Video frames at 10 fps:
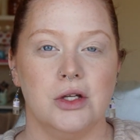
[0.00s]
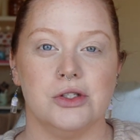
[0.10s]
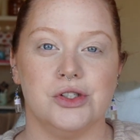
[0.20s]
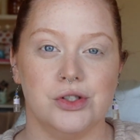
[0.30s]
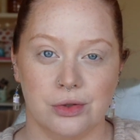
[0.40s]

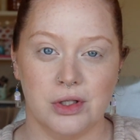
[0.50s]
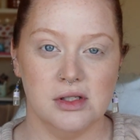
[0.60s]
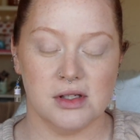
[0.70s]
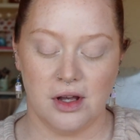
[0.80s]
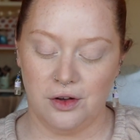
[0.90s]

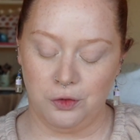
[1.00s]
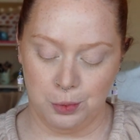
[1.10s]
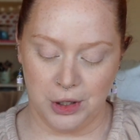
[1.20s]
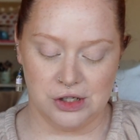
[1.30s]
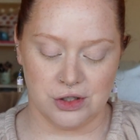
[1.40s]
students of
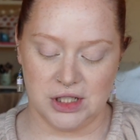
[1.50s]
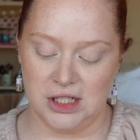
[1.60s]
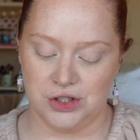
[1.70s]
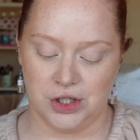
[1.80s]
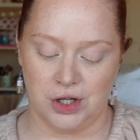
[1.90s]
Preacher
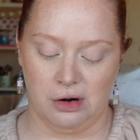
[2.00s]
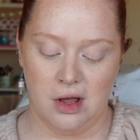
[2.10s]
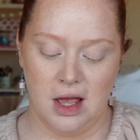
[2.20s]
Teacher,